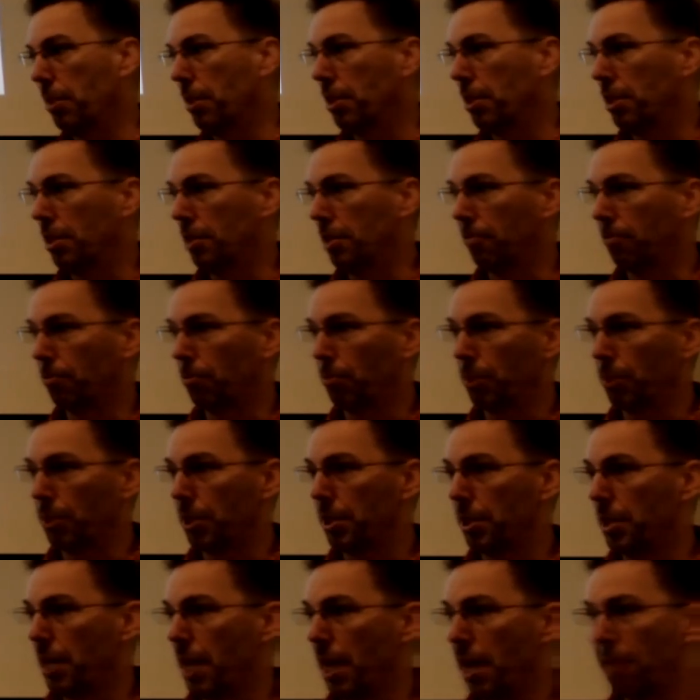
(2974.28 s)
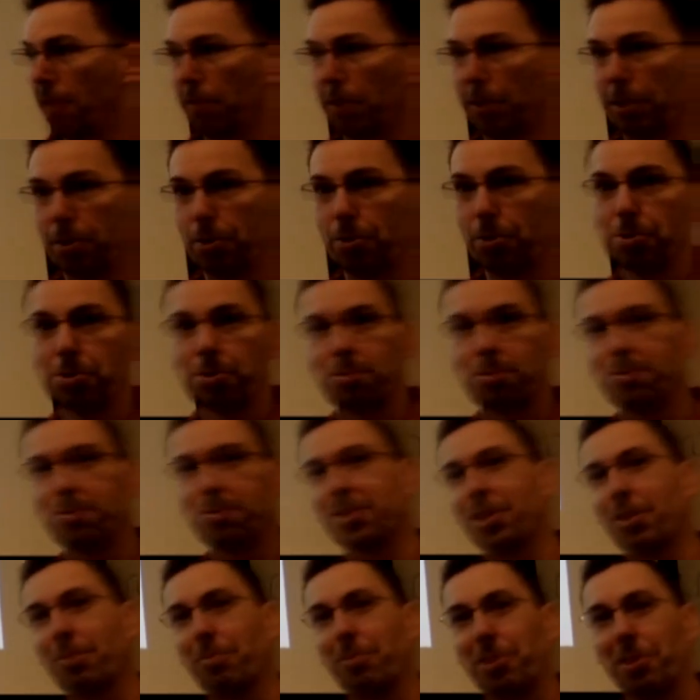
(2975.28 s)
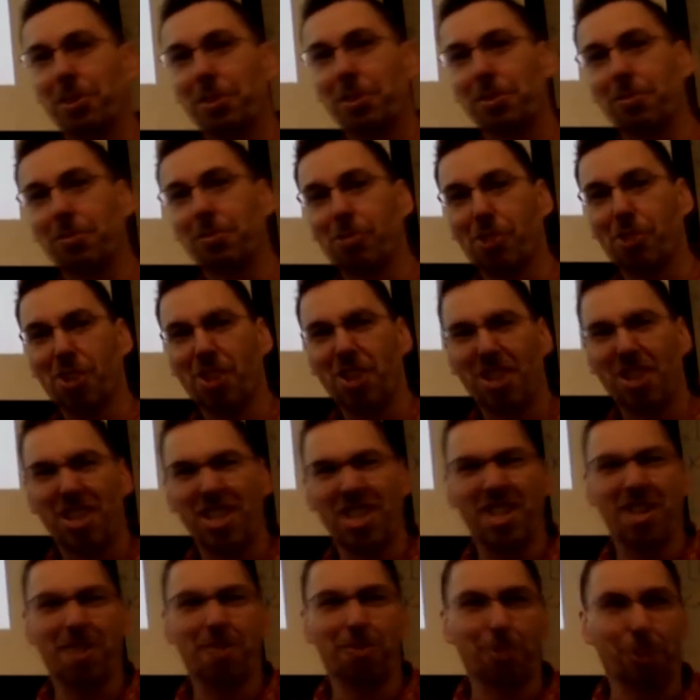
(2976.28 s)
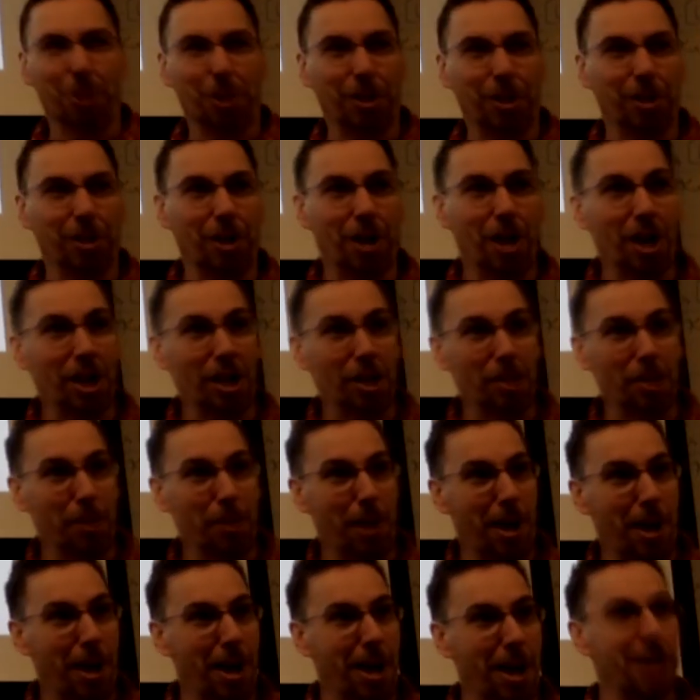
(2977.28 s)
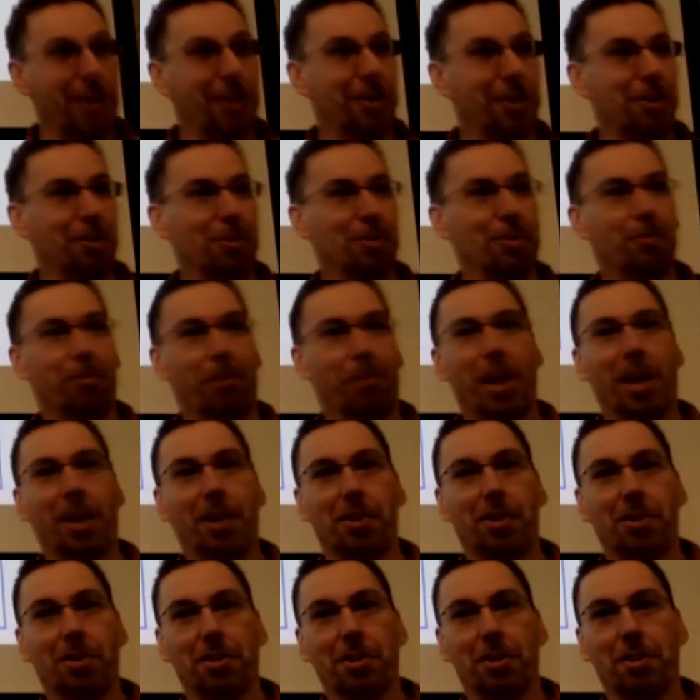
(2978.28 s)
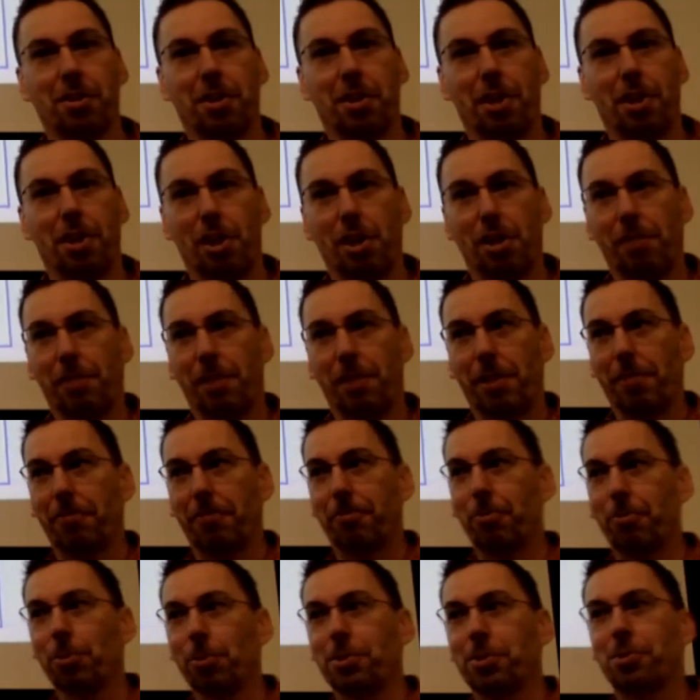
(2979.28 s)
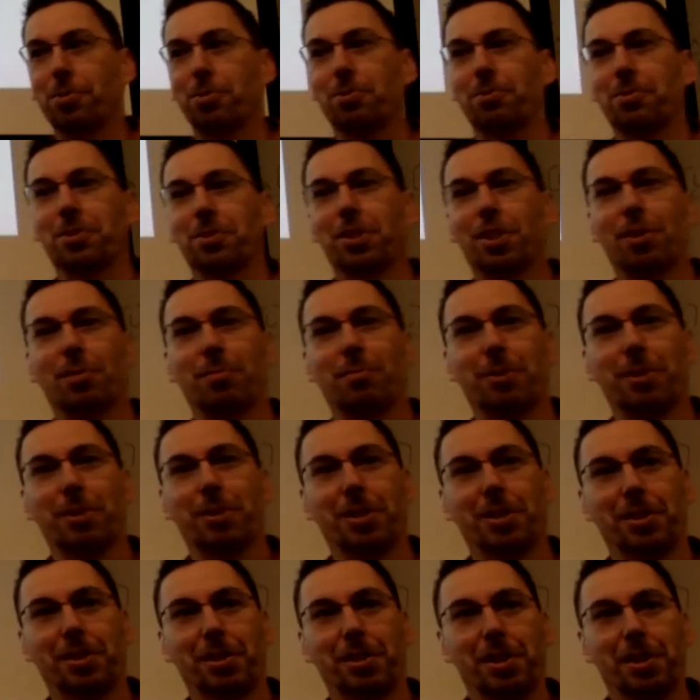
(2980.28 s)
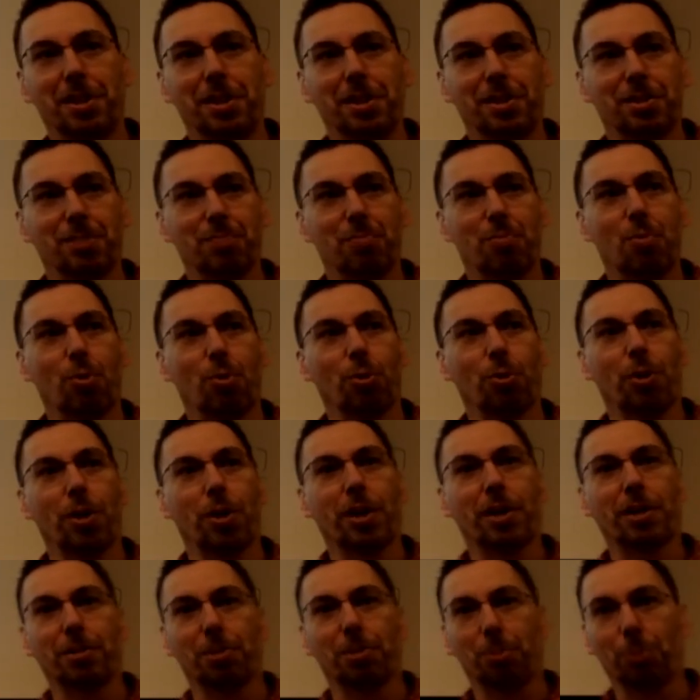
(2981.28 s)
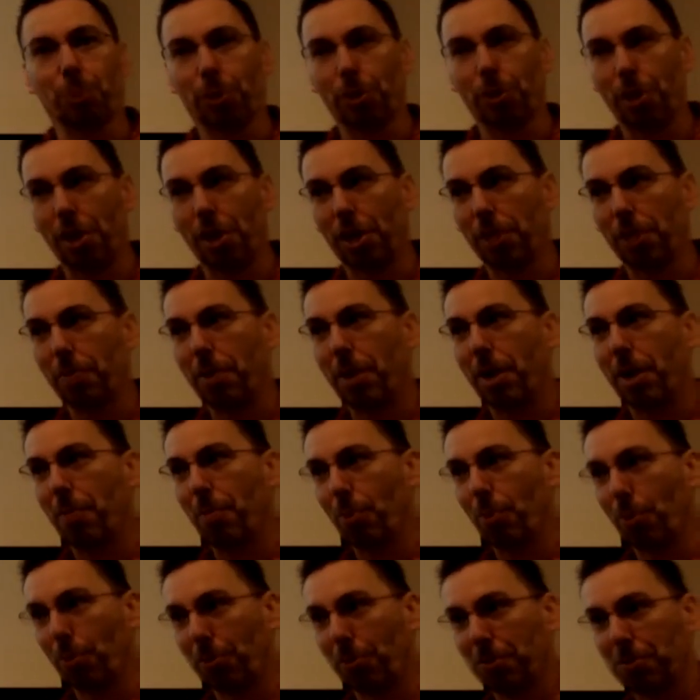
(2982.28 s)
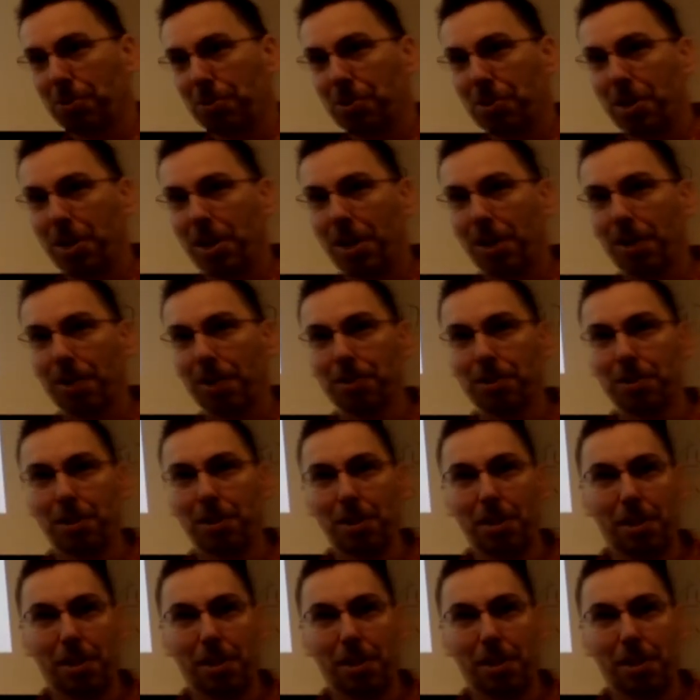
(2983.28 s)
If we have like 2 students come in, we're not going to occupy a huge fraction. If I have 4 students come in, it's more likely we're going to occupy more of those chairs.